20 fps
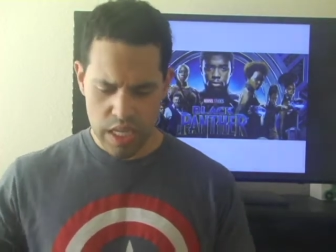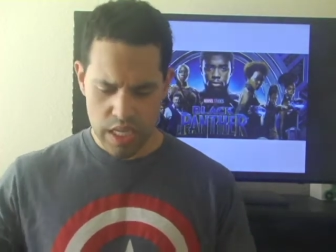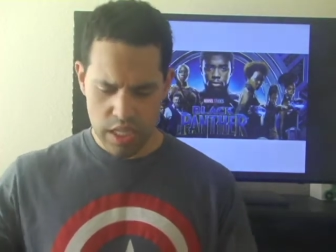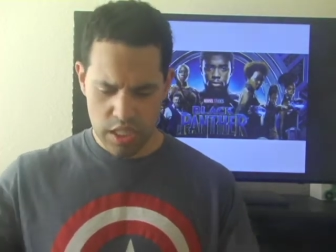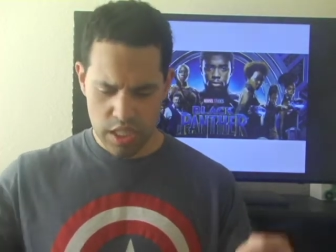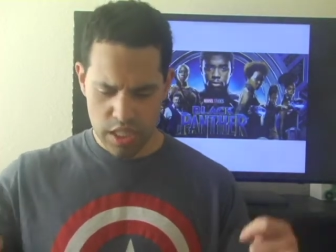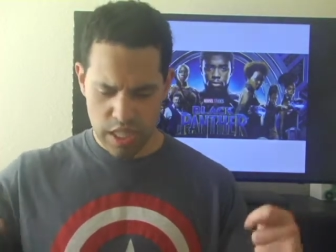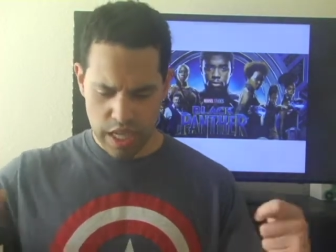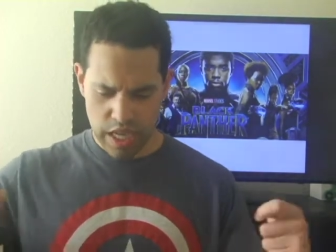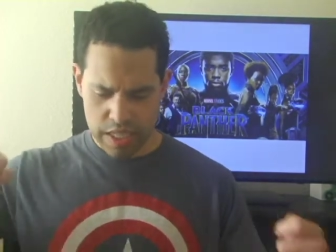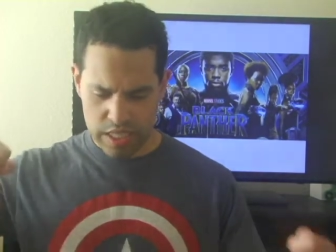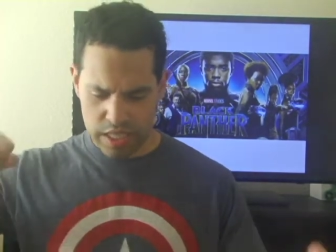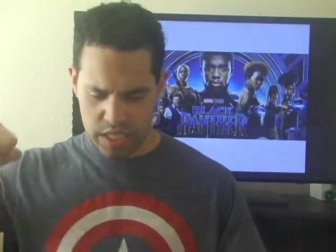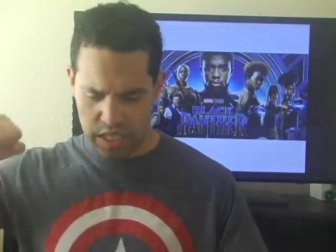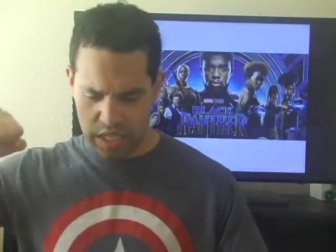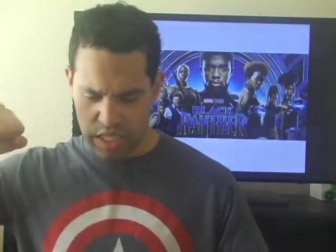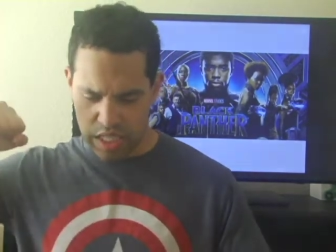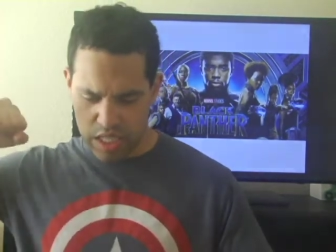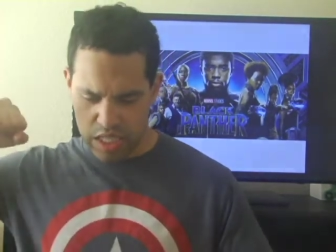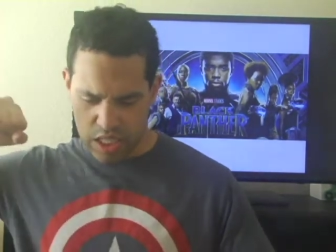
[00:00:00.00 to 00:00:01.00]
It's not
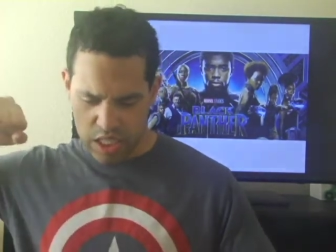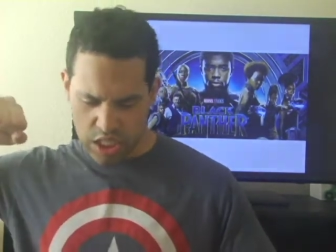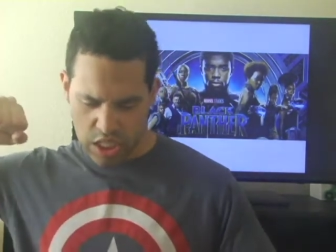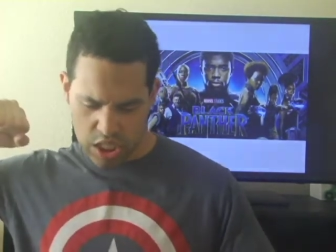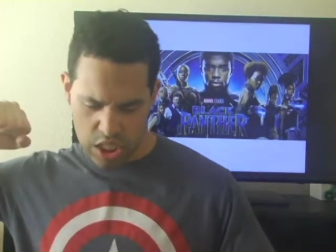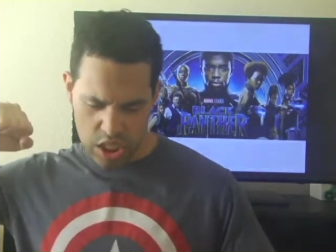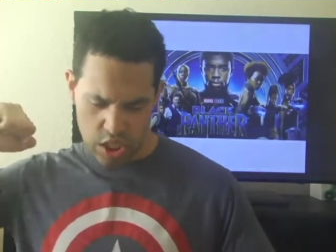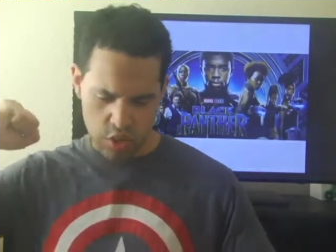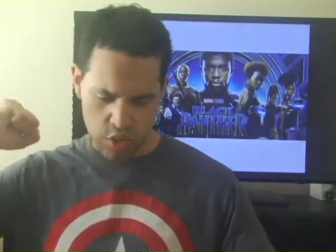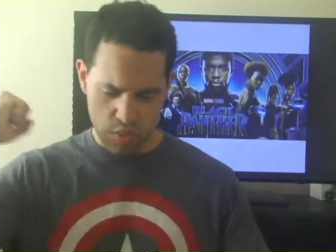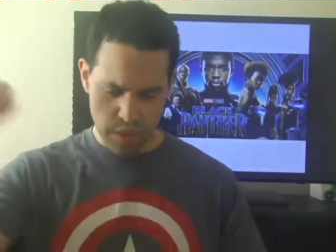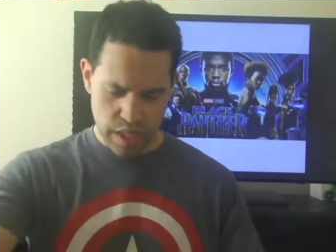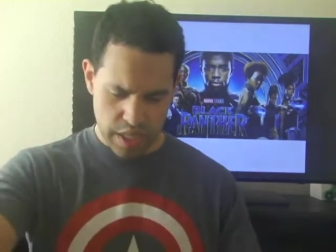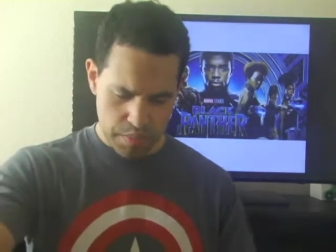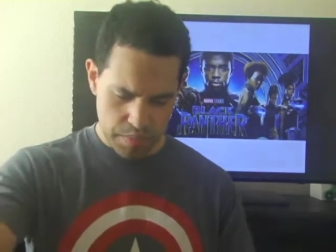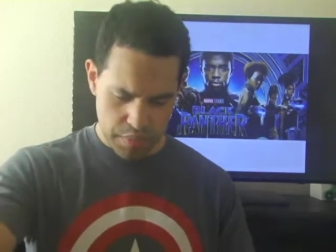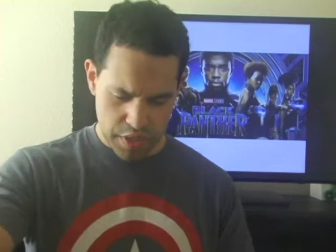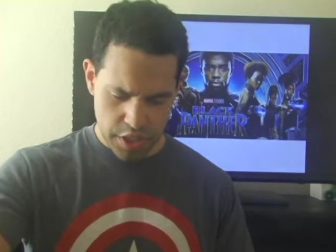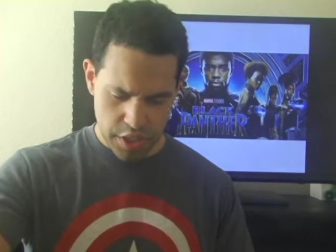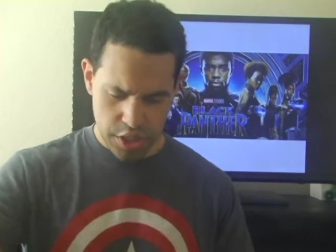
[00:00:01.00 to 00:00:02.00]
a
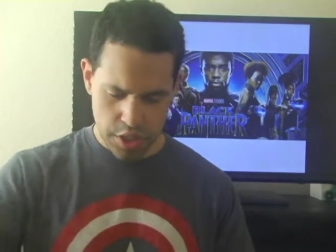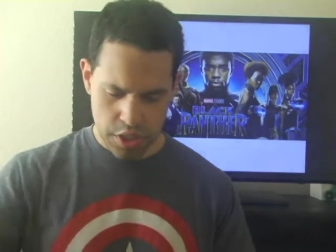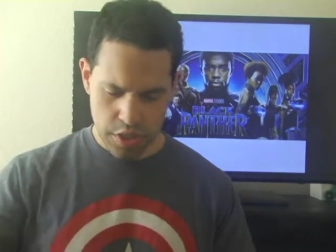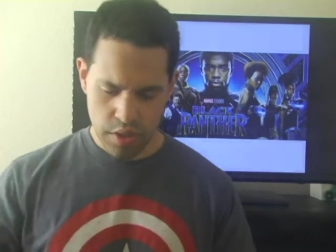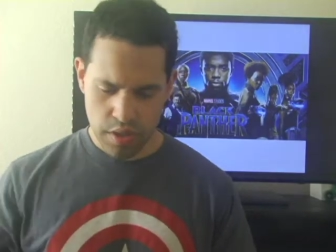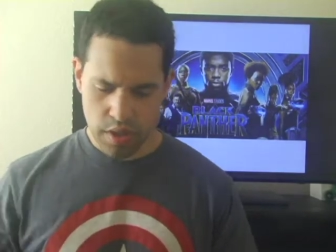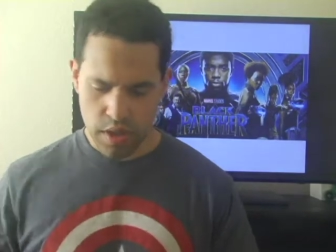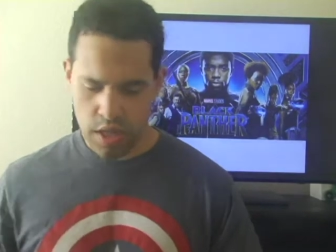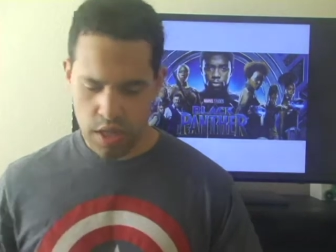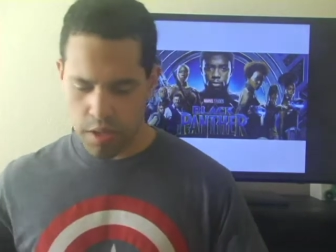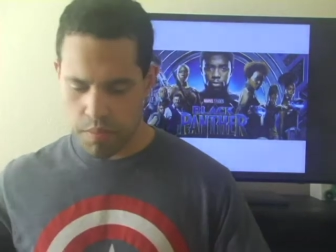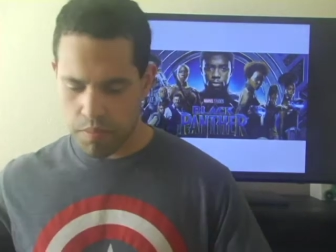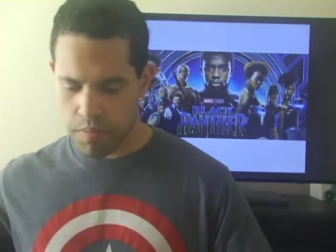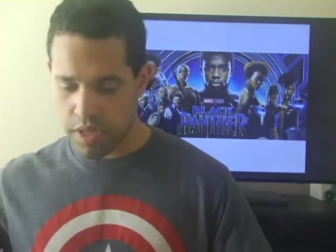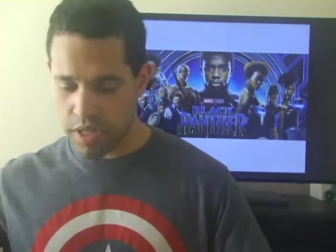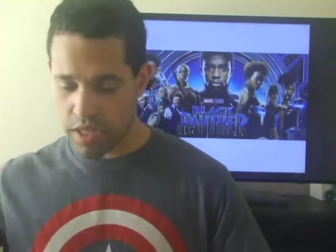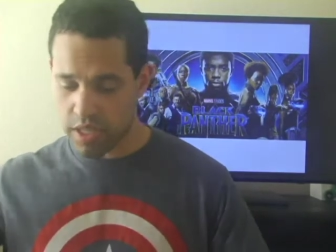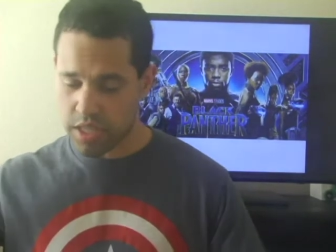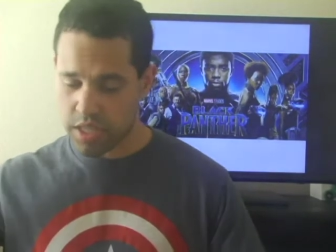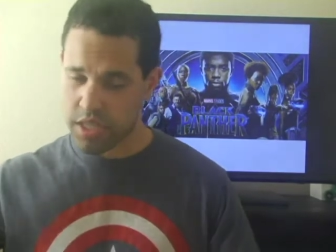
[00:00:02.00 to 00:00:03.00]
great picture,
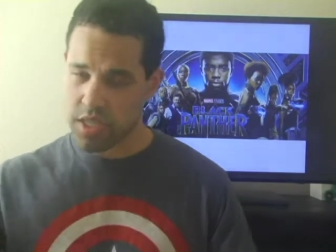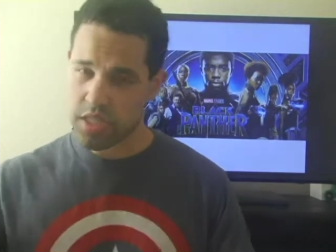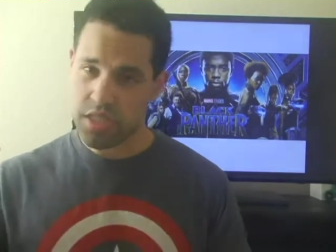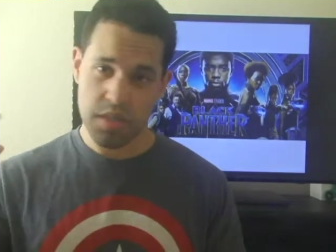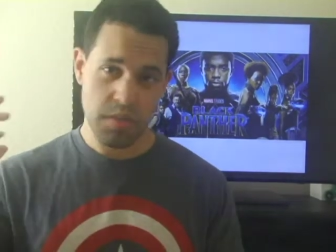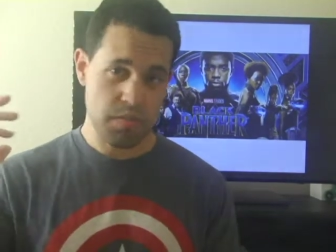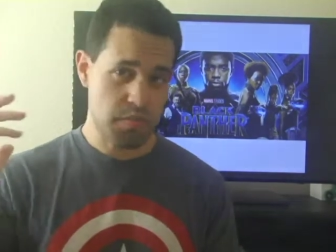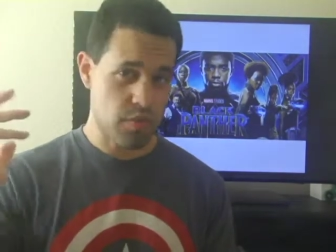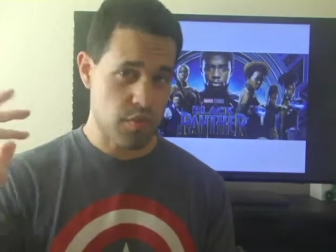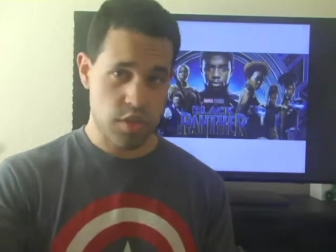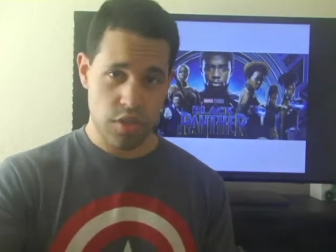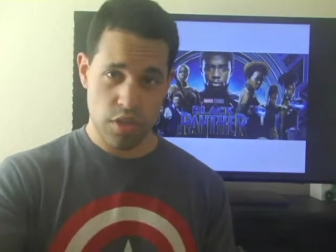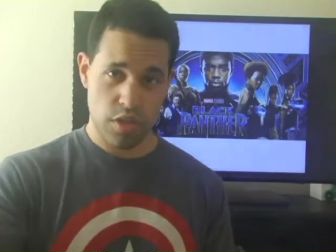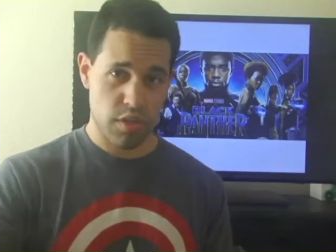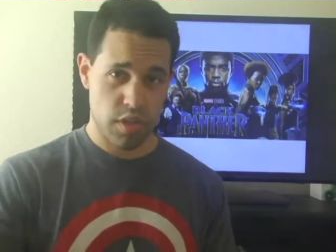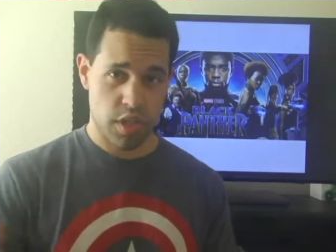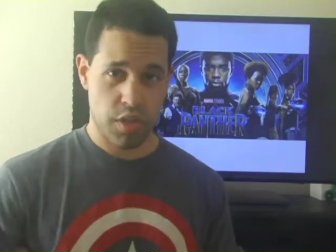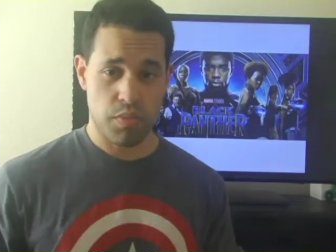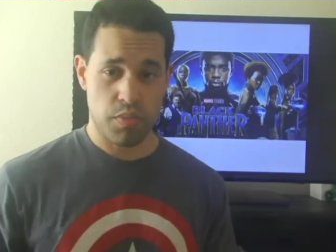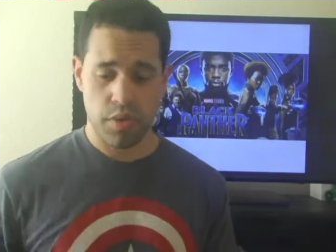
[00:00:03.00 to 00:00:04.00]
but it's
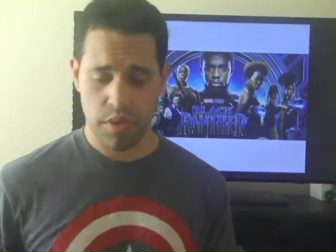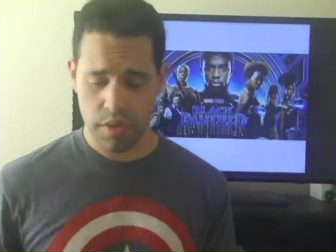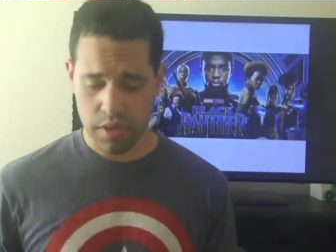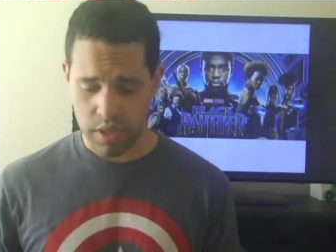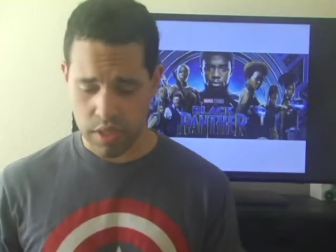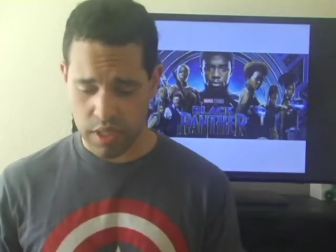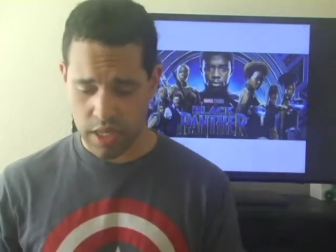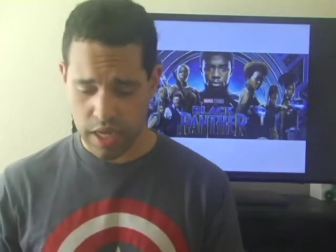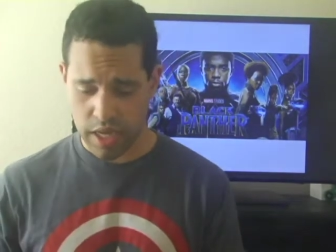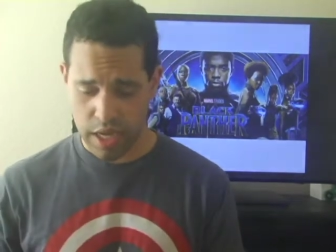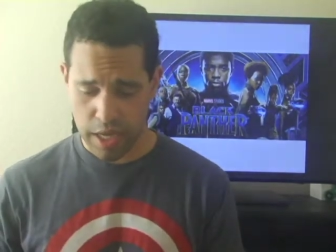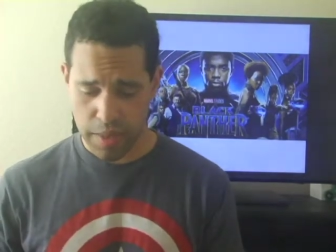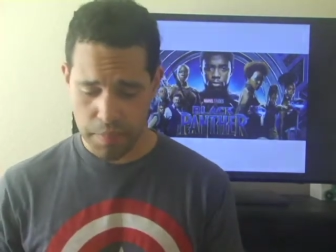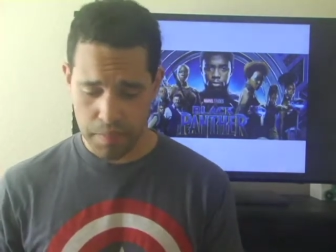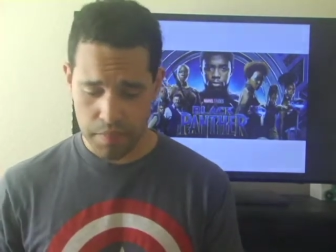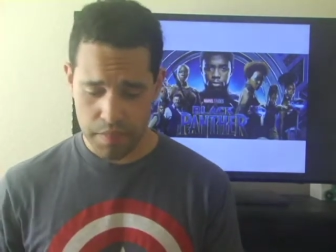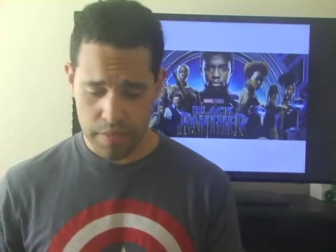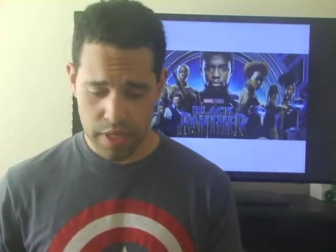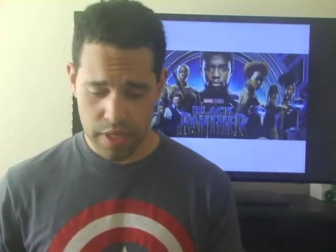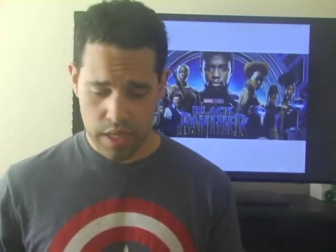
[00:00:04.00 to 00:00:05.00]
certainly worth the
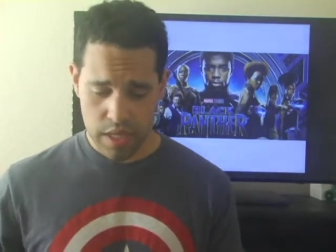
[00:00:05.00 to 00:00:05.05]
time.